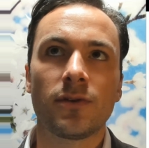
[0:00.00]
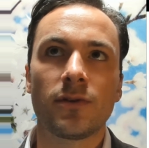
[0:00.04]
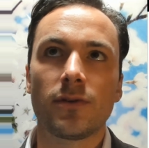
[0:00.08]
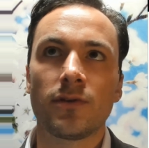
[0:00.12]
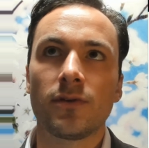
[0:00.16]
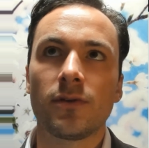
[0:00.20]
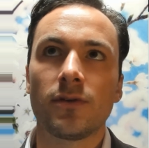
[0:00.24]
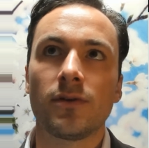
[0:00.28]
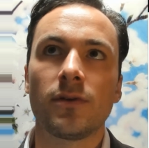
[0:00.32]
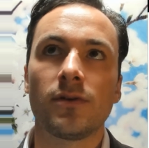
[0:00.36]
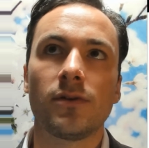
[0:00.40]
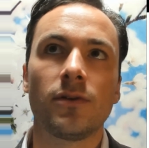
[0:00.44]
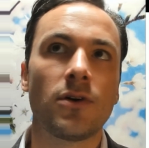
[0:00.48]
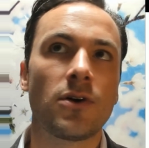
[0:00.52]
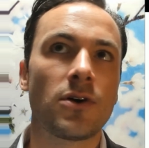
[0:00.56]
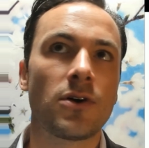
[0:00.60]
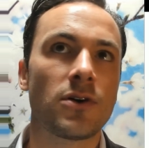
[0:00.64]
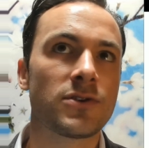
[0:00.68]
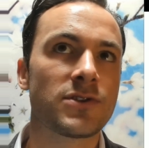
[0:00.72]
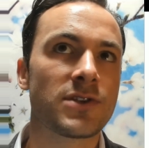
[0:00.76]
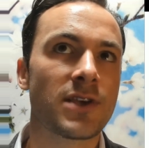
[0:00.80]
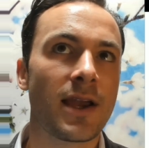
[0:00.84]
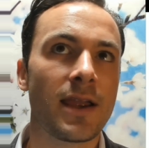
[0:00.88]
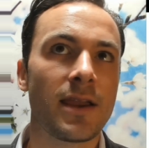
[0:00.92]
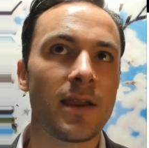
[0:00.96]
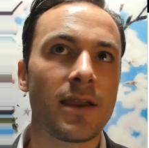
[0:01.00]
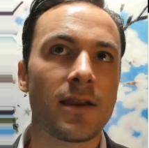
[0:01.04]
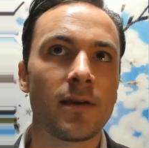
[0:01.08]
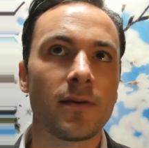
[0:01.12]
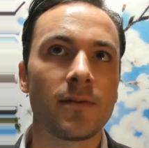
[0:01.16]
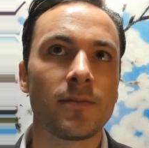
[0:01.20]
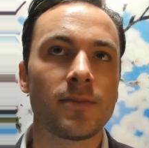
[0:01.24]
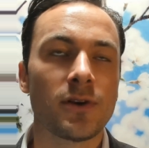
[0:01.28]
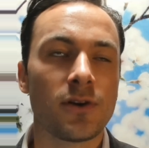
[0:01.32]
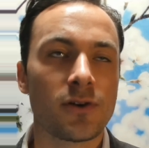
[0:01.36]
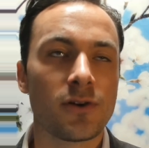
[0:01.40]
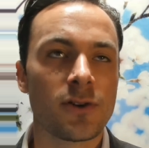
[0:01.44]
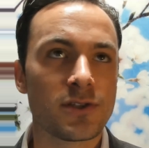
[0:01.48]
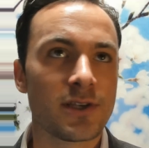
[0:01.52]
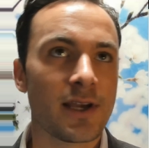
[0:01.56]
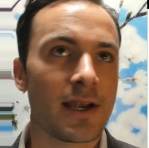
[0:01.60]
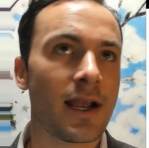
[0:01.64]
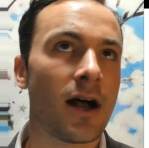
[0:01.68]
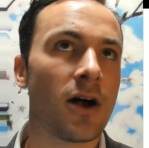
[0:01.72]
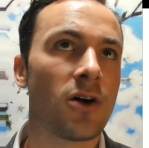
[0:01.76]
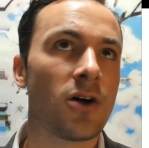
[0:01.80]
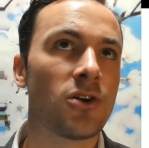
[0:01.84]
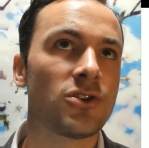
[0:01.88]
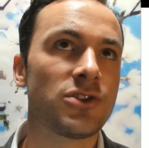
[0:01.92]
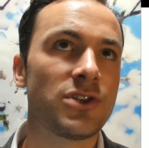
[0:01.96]

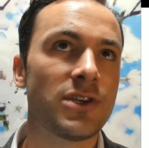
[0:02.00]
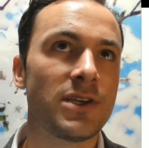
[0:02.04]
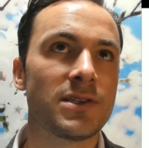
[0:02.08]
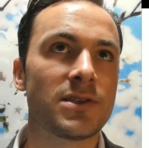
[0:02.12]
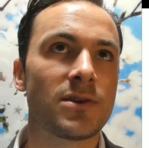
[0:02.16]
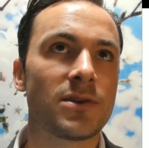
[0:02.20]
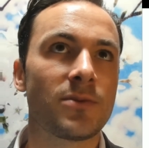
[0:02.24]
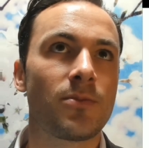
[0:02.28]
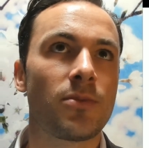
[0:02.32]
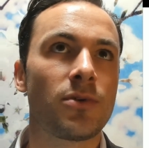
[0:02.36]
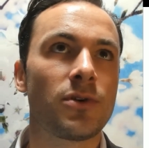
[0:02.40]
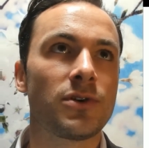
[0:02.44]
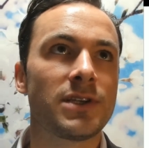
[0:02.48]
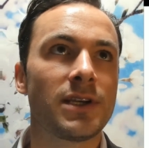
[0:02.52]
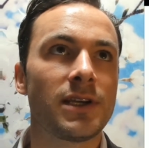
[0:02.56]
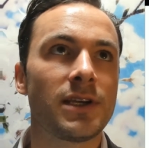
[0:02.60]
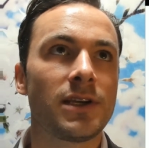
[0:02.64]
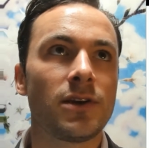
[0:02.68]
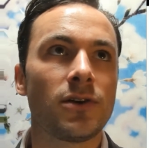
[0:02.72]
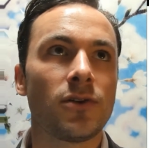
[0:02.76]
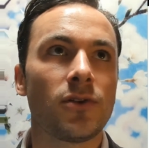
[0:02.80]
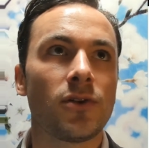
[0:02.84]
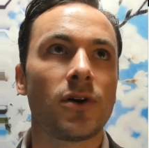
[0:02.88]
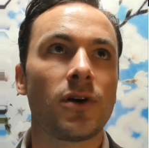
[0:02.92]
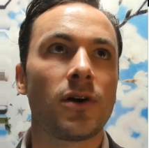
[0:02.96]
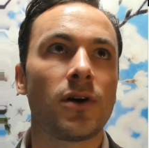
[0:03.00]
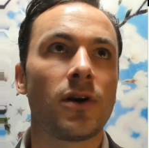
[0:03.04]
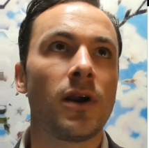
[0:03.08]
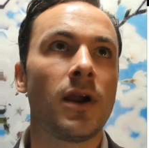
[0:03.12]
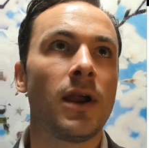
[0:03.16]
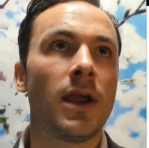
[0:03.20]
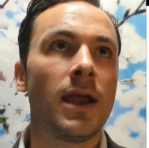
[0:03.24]
neuropsychology is a particular